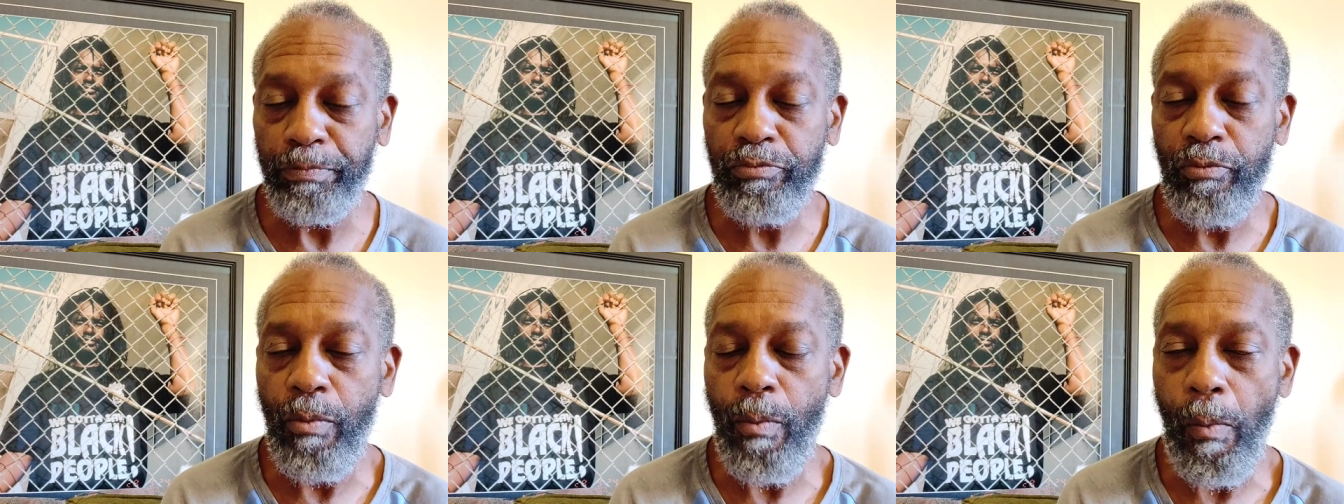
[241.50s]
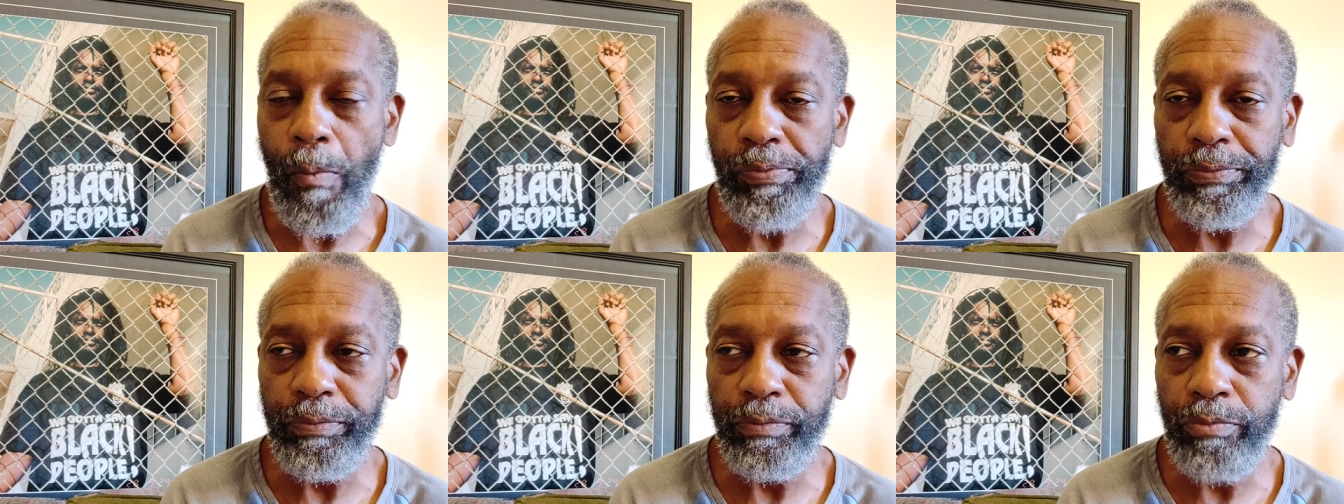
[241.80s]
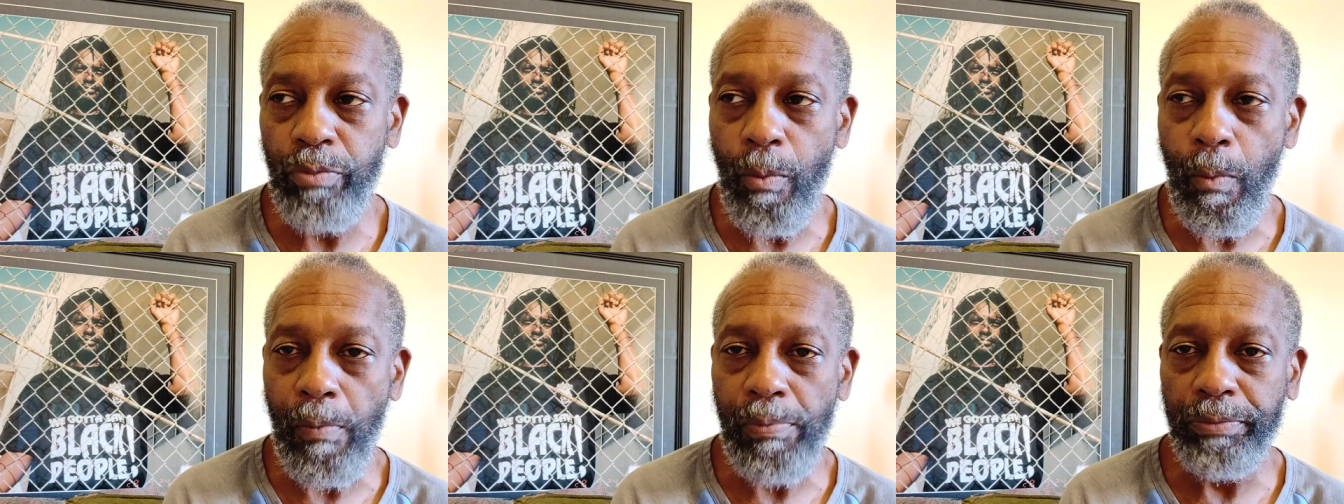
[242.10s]
now to the
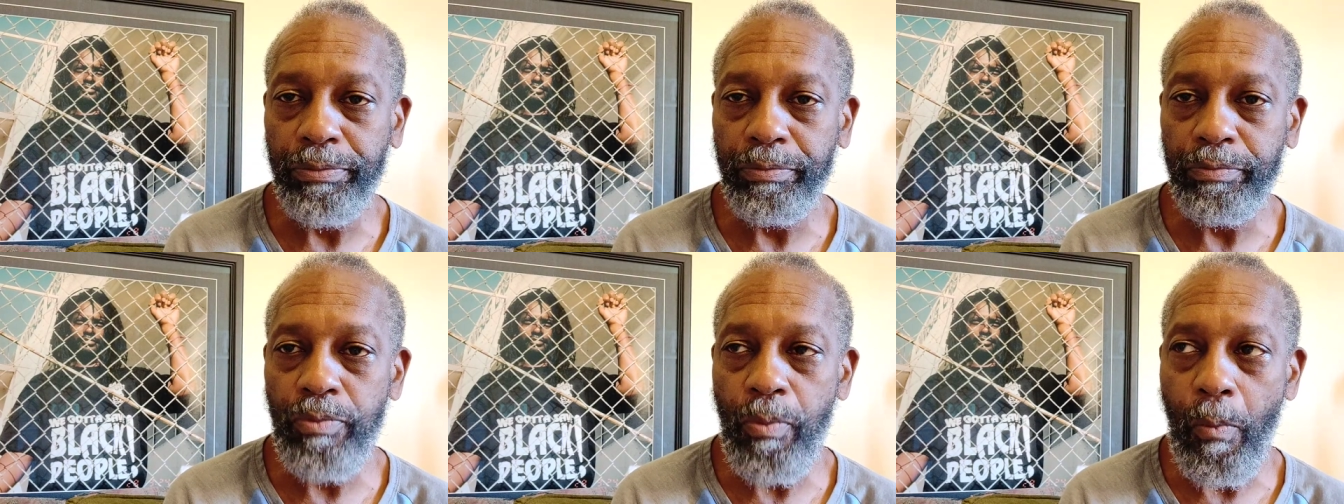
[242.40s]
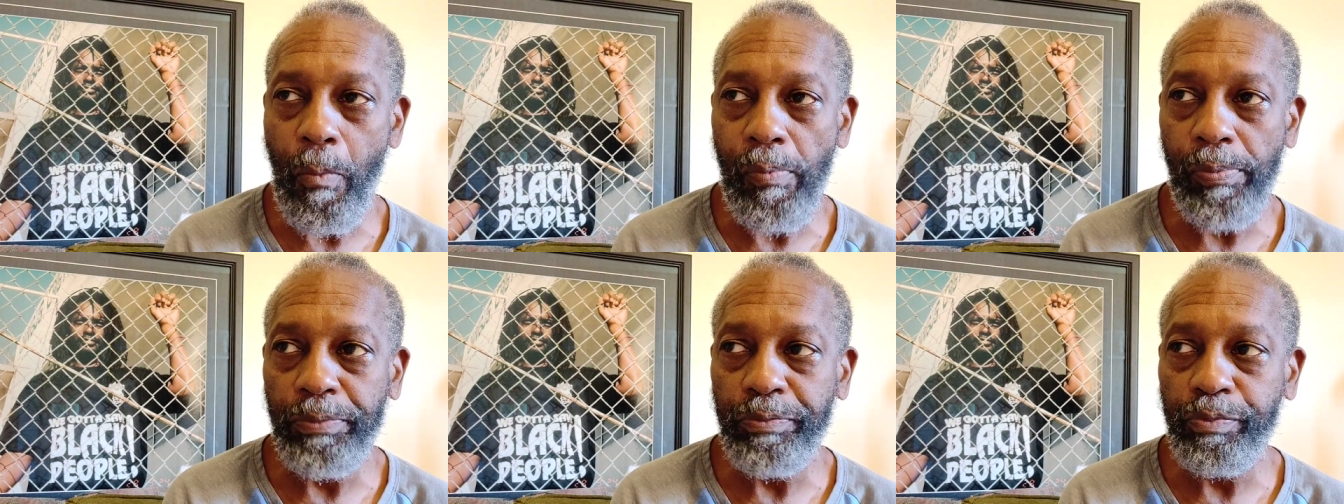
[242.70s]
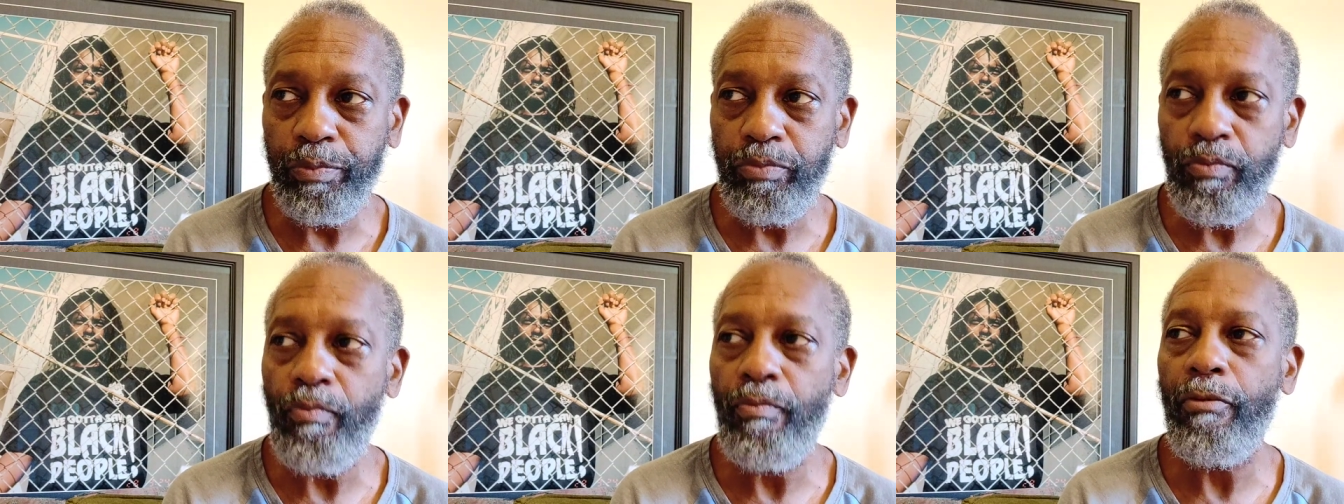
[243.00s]
banks, to their own
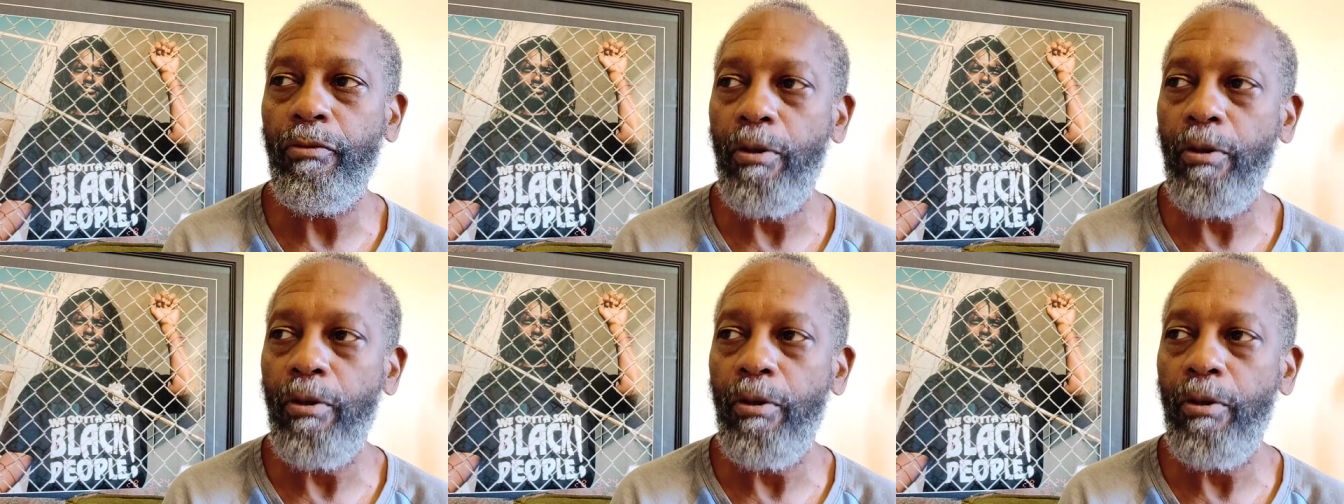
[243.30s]
banks.